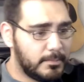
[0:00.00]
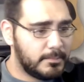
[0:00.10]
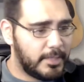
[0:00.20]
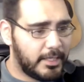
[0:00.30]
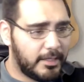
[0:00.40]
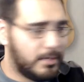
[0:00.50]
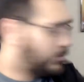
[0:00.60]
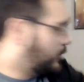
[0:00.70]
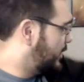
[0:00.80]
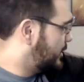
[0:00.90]
Hang that up
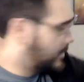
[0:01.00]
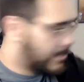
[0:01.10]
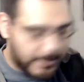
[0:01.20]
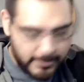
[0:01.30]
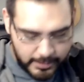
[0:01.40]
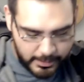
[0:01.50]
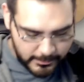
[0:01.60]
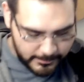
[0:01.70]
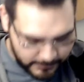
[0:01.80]
right there.